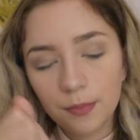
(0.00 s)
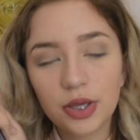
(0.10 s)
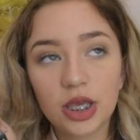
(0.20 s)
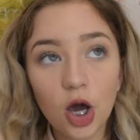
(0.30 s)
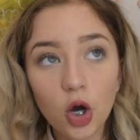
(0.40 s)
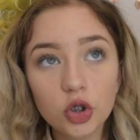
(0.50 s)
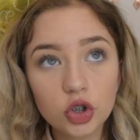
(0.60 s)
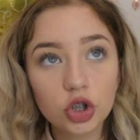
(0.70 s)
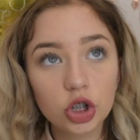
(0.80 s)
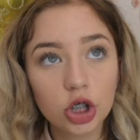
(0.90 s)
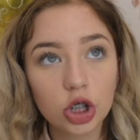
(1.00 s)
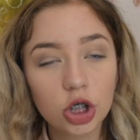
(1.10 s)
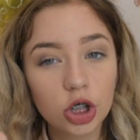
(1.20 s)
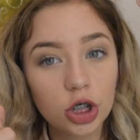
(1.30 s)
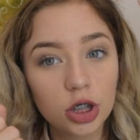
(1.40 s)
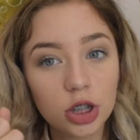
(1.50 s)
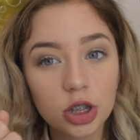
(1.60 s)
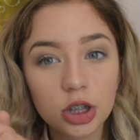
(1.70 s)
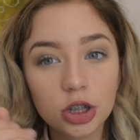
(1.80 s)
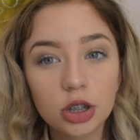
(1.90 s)
Pyot.
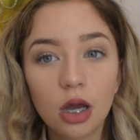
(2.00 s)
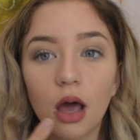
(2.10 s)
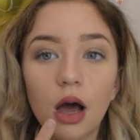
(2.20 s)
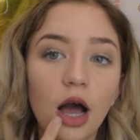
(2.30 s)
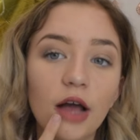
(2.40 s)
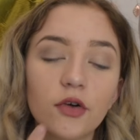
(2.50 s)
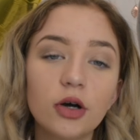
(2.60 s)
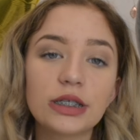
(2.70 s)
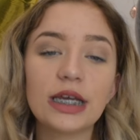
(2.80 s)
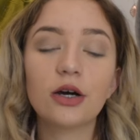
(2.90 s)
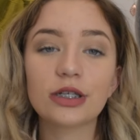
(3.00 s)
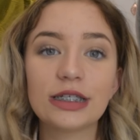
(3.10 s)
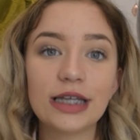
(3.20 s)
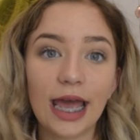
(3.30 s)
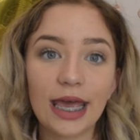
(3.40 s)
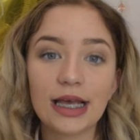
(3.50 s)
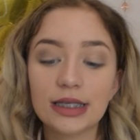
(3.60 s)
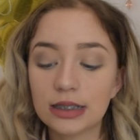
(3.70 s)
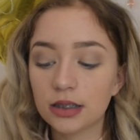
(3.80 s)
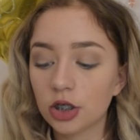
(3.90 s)
I've got it on today. It
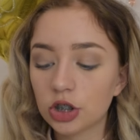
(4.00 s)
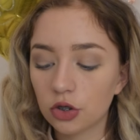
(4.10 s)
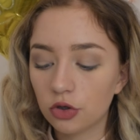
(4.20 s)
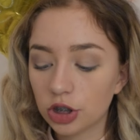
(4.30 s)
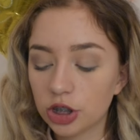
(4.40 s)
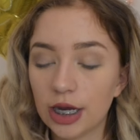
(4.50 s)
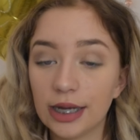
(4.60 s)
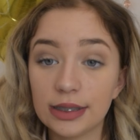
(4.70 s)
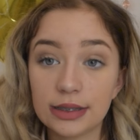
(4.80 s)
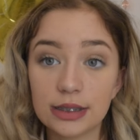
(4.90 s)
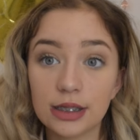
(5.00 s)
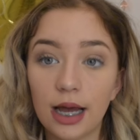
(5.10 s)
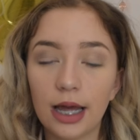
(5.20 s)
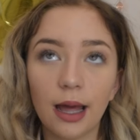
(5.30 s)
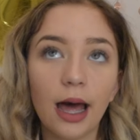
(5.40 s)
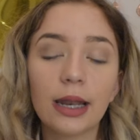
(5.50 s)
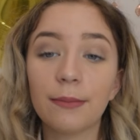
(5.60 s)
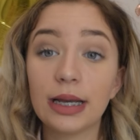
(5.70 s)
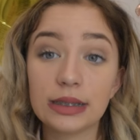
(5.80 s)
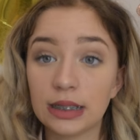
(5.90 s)
is such a gorgeous shade. This is an
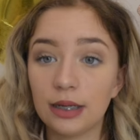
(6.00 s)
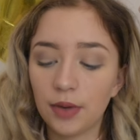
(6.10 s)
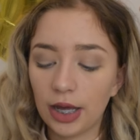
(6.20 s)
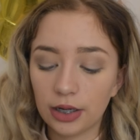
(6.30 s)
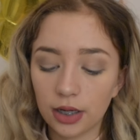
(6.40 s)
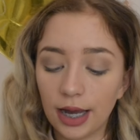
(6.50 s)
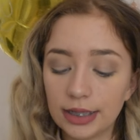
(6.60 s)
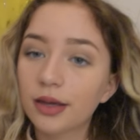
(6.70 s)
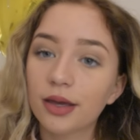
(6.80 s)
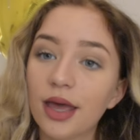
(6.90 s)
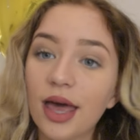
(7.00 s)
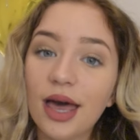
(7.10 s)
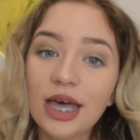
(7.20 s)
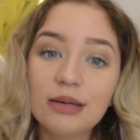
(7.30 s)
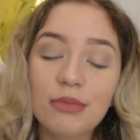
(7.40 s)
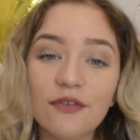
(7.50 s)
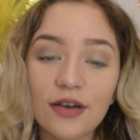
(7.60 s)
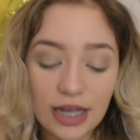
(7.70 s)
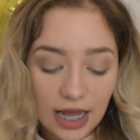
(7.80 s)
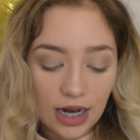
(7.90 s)
amazing lip liner, guys. My
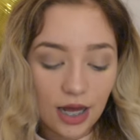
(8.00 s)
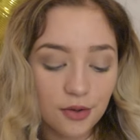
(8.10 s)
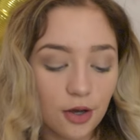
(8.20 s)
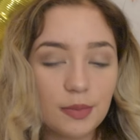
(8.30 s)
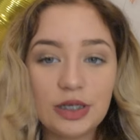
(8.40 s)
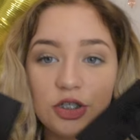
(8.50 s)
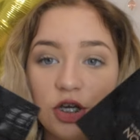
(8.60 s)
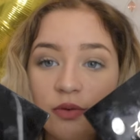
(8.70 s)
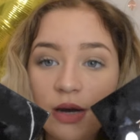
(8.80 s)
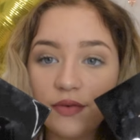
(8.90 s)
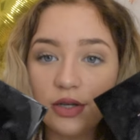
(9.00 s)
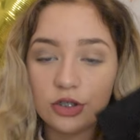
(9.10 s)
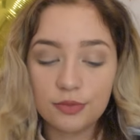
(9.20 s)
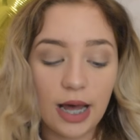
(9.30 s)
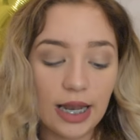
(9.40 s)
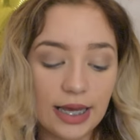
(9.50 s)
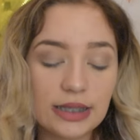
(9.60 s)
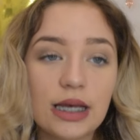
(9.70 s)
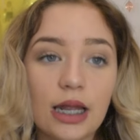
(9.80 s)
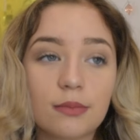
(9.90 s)
friend Ella got me two Revolution
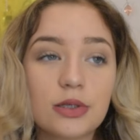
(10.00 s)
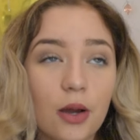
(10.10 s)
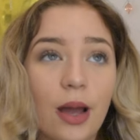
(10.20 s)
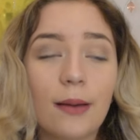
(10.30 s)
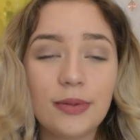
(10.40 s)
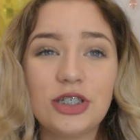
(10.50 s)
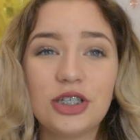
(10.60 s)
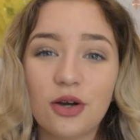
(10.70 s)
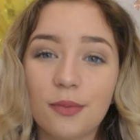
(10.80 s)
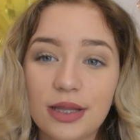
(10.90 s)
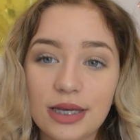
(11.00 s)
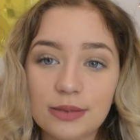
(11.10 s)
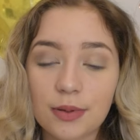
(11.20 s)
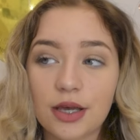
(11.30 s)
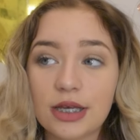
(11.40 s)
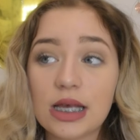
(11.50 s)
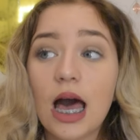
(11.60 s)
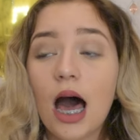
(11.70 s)
palettes and I'm so happy she got me these because